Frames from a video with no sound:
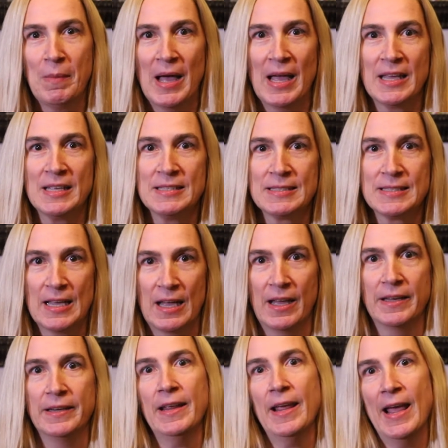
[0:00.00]
my
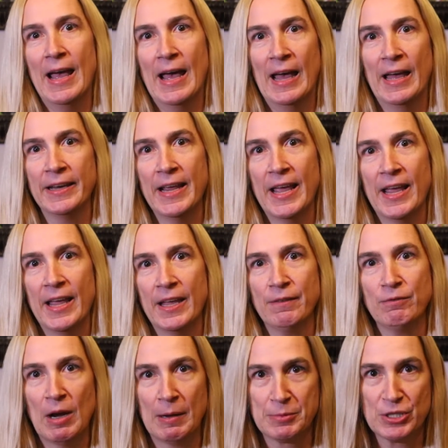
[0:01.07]
son had a
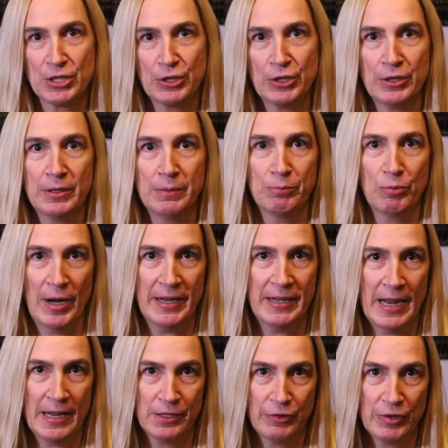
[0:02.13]
ruptured
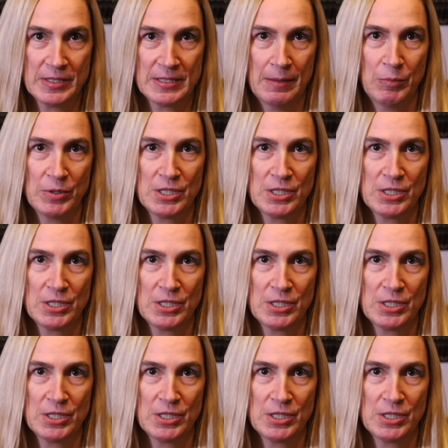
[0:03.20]
brain aneurysm,